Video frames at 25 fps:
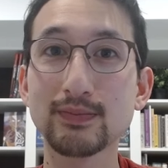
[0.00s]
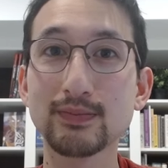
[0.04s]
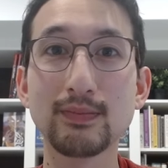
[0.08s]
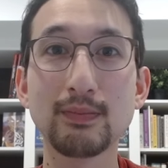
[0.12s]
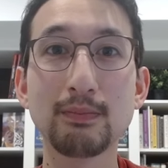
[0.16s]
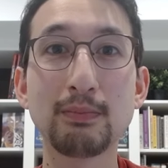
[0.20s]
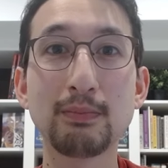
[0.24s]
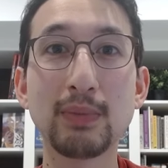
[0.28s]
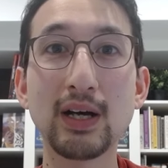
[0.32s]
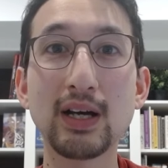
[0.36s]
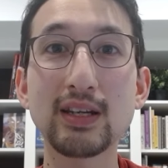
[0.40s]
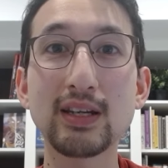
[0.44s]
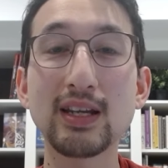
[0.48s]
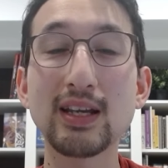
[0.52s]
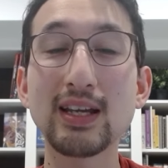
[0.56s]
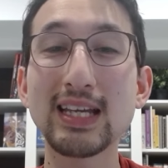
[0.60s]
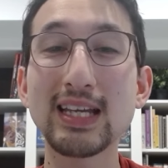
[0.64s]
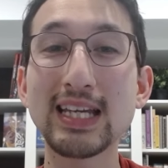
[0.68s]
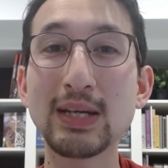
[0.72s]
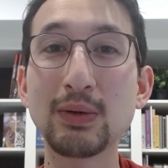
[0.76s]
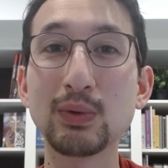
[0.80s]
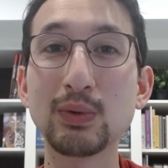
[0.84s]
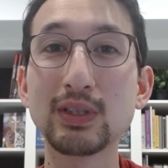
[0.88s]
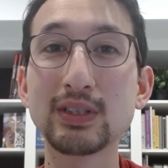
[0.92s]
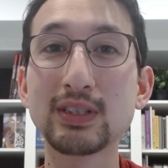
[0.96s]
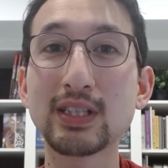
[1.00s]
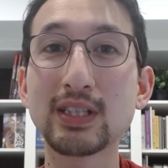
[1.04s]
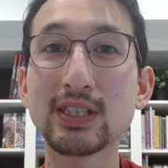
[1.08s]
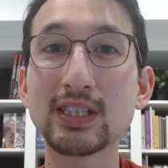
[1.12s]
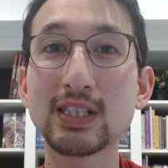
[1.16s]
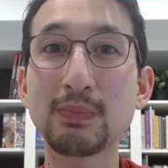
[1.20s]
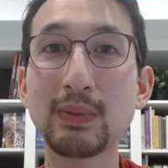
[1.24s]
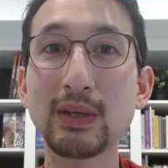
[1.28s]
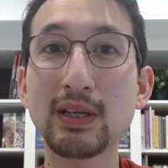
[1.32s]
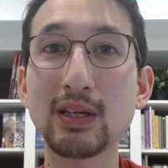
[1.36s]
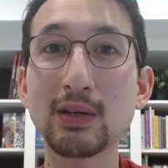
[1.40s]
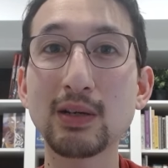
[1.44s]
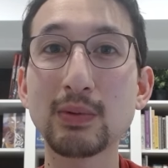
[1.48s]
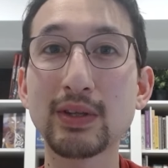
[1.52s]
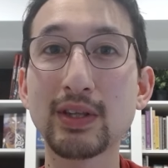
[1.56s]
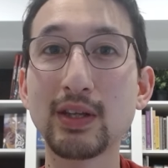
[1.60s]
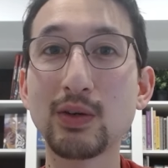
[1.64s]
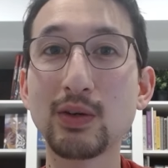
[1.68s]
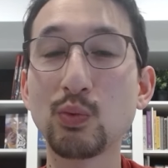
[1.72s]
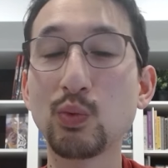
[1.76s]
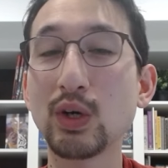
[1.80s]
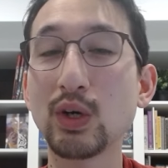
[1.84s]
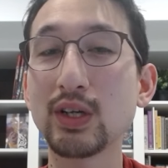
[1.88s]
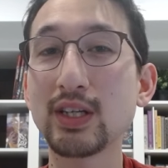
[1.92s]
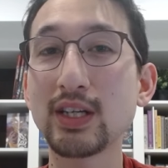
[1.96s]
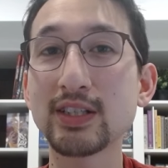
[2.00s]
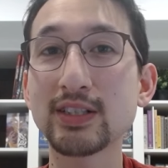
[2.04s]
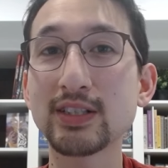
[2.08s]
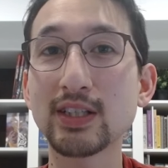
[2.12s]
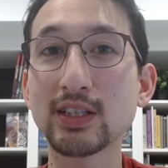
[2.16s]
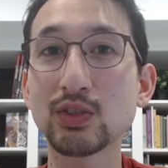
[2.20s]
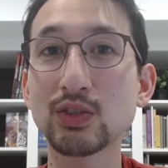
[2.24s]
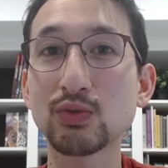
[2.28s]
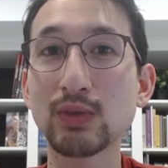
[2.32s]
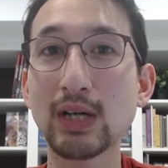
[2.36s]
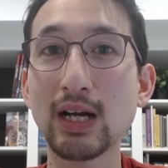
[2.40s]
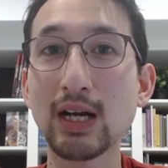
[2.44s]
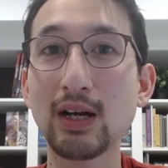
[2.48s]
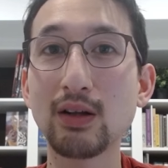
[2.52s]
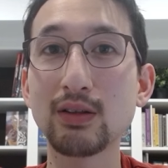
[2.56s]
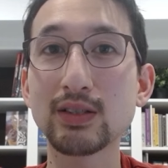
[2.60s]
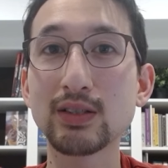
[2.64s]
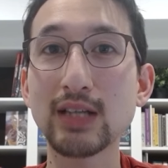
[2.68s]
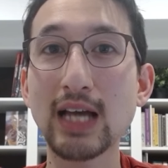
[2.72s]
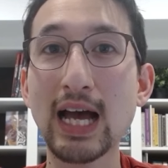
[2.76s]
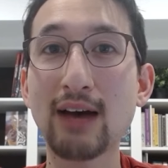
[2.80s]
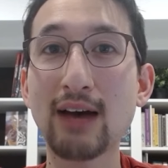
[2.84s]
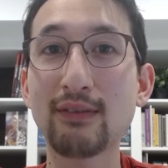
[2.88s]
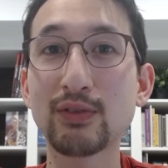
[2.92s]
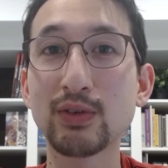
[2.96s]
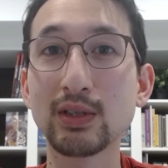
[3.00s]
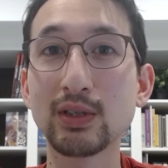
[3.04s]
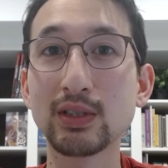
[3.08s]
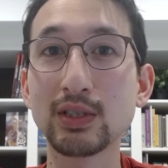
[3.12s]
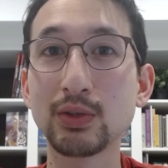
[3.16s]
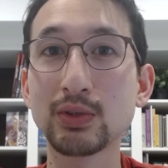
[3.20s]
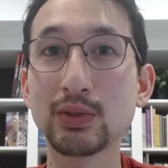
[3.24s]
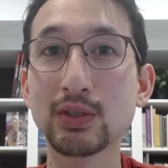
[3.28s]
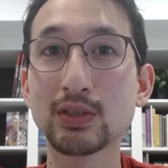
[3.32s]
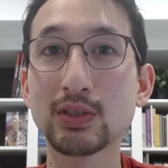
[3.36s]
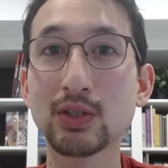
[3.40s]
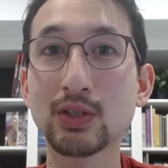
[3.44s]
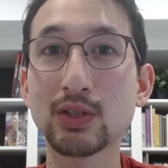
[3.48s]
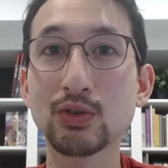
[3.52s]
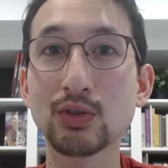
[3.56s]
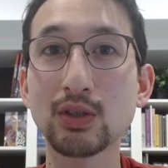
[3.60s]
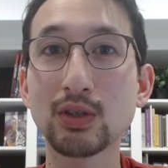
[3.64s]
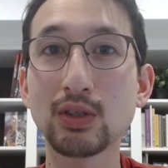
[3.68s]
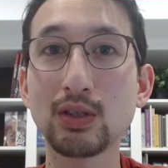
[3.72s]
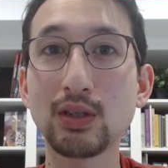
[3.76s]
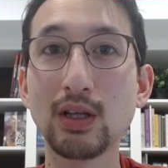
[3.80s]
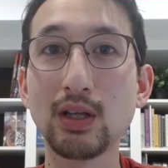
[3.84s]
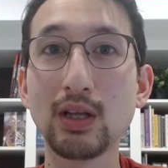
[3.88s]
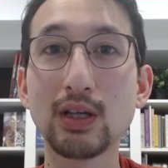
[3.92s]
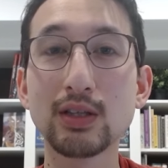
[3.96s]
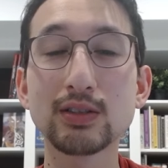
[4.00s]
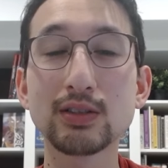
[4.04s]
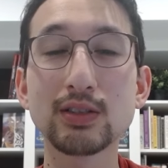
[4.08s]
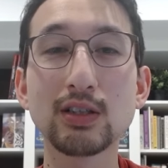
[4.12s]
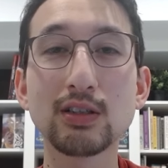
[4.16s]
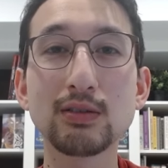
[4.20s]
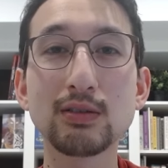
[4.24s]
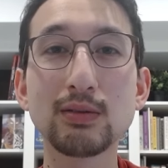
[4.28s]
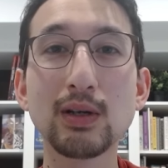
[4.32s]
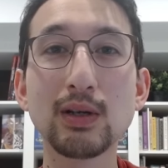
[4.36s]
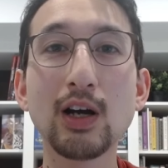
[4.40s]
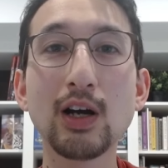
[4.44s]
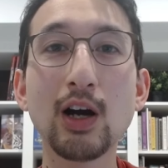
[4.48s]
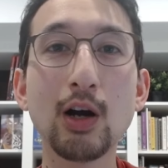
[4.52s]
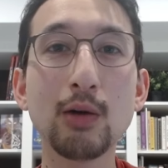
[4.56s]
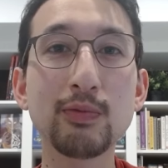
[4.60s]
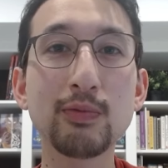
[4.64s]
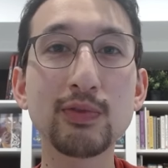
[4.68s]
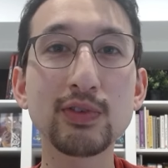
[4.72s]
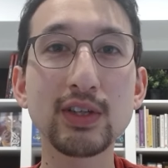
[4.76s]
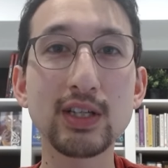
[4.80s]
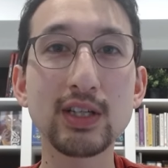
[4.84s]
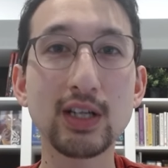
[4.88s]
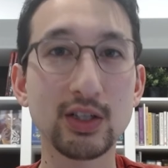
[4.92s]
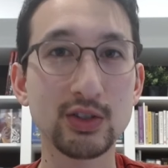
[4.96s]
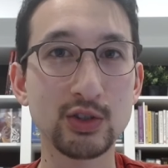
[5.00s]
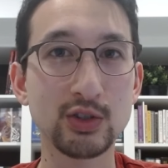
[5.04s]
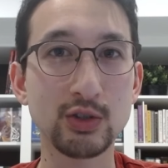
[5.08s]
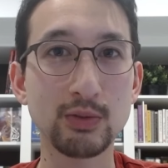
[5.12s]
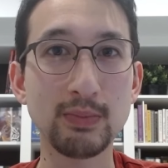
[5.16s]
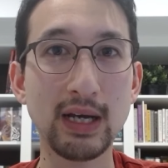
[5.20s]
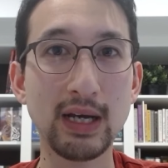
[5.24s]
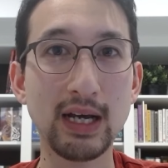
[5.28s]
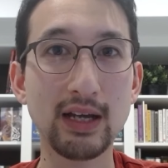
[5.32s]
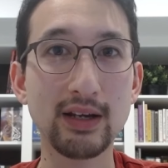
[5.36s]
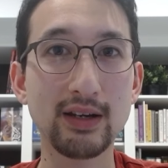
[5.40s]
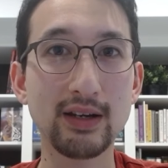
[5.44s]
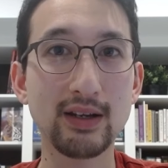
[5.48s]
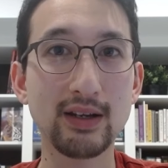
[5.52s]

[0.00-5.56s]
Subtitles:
But it will disappear within 1d6 rounds after it loses control, so hopefully not too bad.